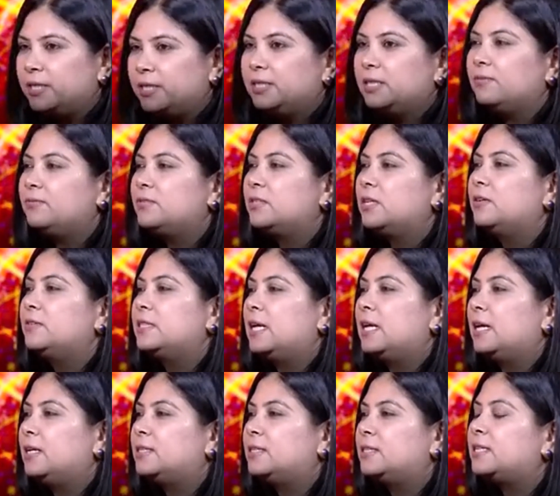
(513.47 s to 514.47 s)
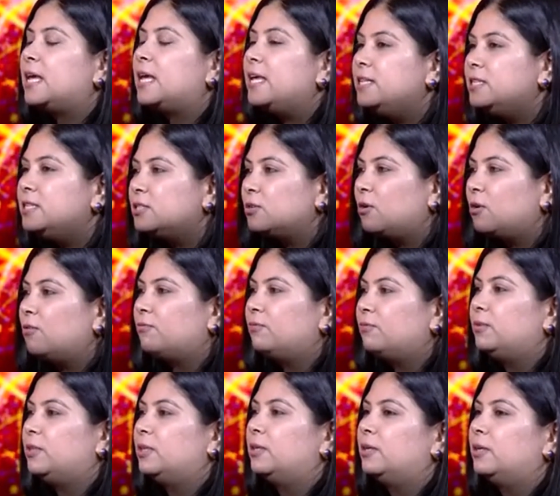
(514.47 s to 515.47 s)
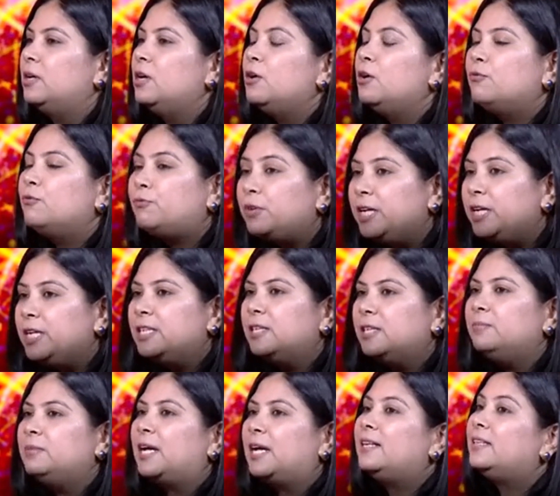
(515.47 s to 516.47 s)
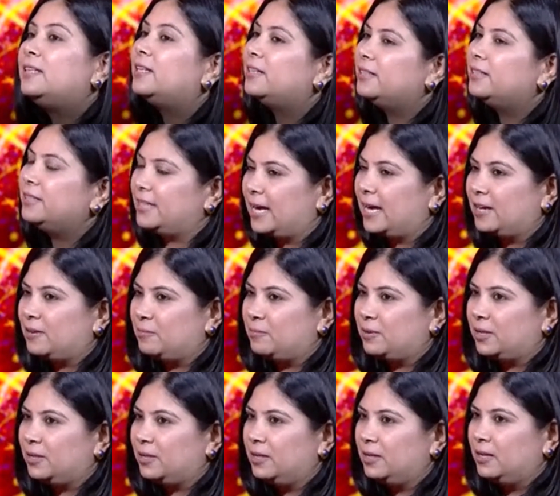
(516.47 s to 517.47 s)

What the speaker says: It gives us a sense of the freedom that there can be.